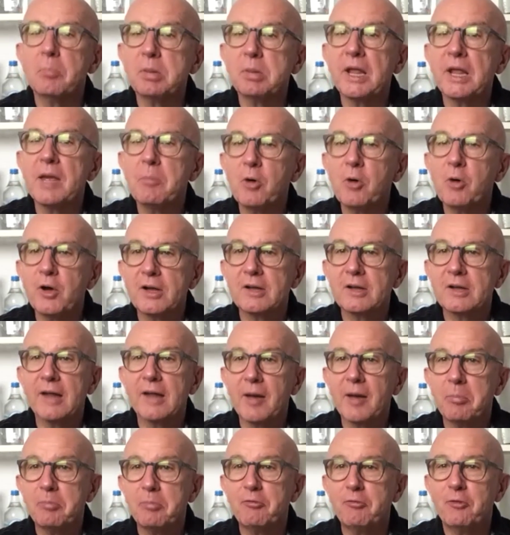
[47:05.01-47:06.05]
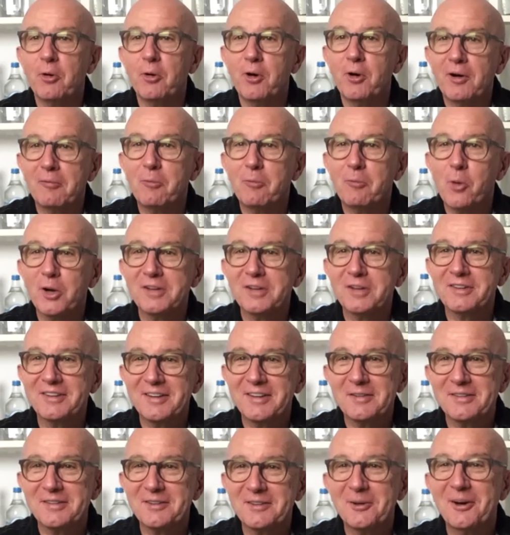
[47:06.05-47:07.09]
Playboy Club for water
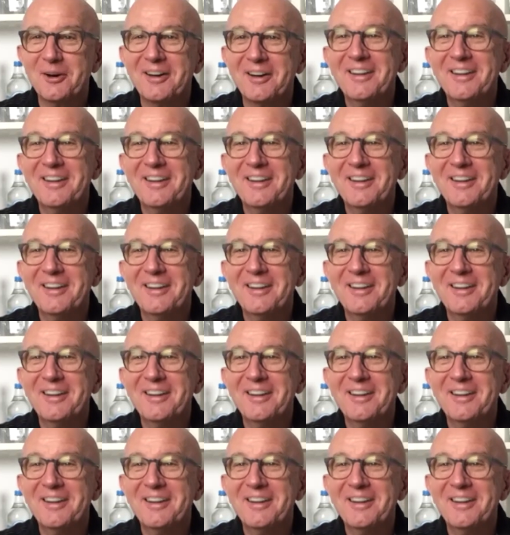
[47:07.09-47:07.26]
is here.